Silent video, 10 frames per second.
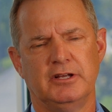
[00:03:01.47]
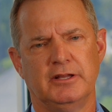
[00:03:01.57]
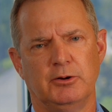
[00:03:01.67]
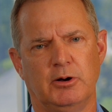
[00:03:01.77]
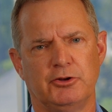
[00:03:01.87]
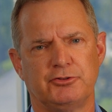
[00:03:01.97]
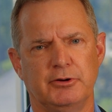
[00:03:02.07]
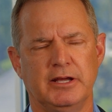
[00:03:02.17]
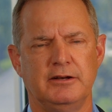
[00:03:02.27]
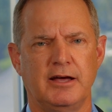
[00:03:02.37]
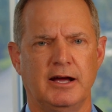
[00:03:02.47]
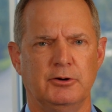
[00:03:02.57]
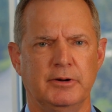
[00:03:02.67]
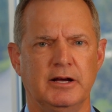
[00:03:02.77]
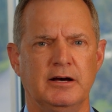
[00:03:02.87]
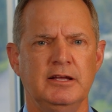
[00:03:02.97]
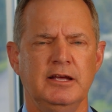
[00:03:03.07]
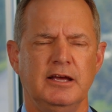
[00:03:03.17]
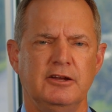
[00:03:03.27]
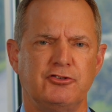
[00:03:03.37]
and they will also get diarrhea.
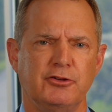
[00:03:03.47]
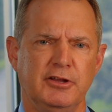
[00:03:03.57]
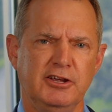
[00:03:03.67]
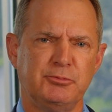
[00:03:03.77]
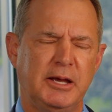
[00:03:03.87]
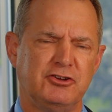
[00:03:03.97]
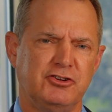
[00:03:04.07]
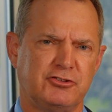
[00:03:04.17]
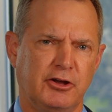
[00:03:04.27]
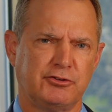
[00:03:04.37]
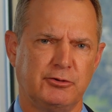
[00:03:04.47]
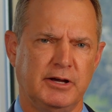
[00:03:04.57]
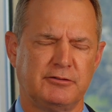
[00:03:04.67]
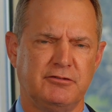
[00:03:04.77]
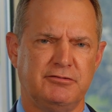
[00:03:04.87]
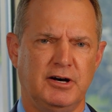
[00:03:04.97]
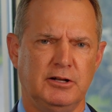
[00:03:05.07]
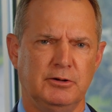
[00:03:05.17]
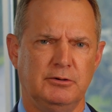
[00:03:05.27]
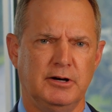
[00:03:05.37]
And so these patients also have to
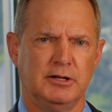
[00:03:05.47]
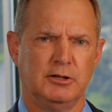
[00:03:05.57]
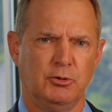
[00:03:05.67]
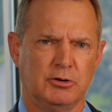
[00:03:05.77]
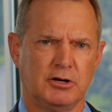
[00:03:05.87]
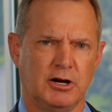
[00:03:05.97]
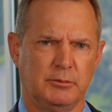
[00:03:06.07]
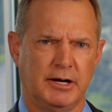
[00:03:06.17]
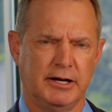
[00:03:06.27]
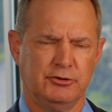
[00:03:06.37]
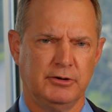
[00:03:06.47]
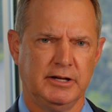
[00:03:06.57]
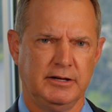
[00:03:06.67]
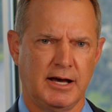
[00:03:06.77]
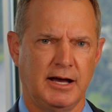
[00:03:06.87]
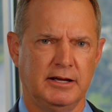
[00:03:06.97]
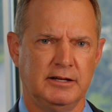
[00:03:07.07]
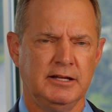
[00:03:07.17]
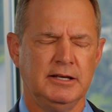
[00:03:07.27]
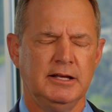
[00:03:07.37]
follow a lower carbohydrate
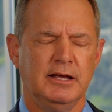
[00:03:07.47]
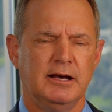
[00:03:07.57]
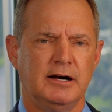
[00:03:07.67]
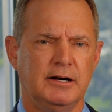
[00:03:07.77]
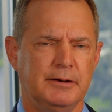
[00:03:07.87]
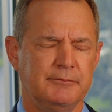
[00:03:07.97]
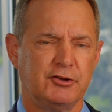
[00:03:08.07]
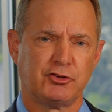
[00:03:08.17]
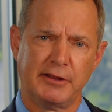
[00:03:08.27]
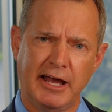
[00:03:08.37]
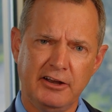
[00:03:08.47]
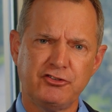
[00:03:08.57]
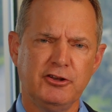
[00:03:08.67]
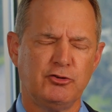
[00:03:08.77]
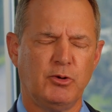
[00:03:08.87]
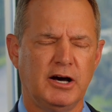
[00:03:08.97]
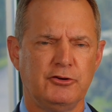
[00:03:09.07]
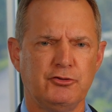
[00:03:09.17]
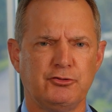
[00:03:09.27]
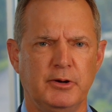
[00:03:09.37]
diet. So that's the
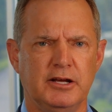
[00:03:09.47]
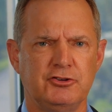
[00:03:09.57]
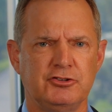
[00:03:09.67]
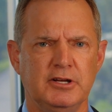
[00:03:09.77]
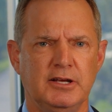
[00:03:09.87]
duodenal switch.